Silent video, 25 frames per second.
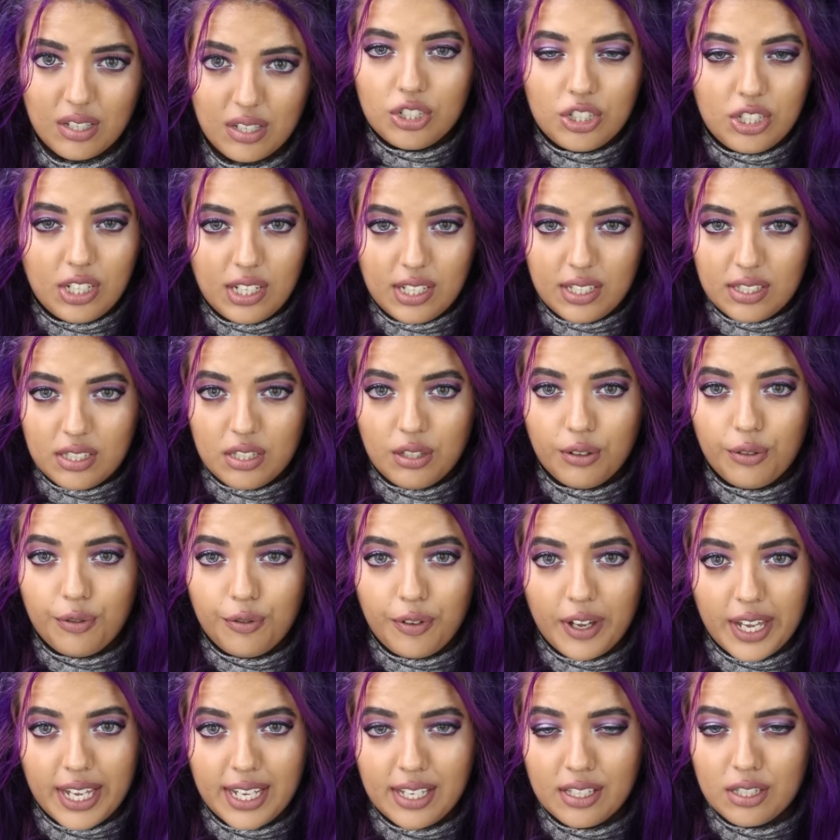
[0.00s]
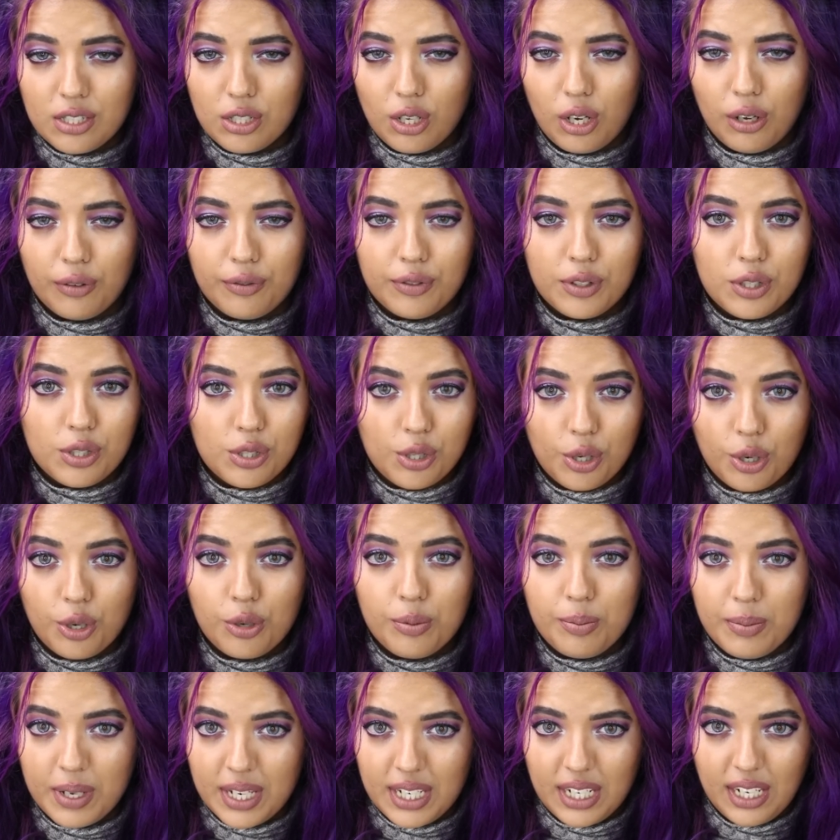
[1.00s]
She is the face of
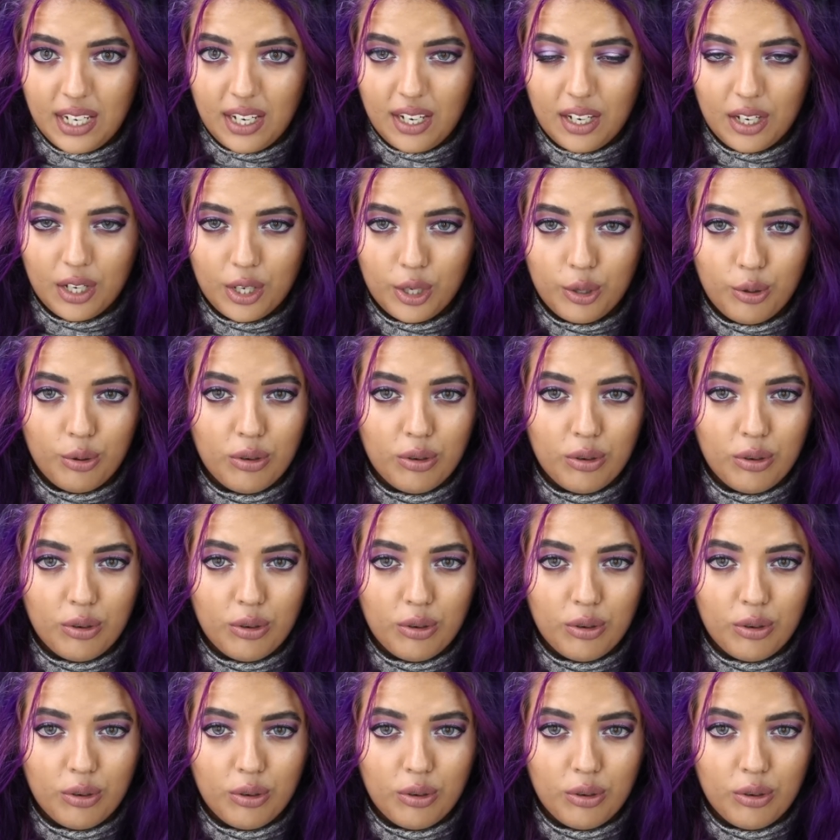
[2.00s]
so many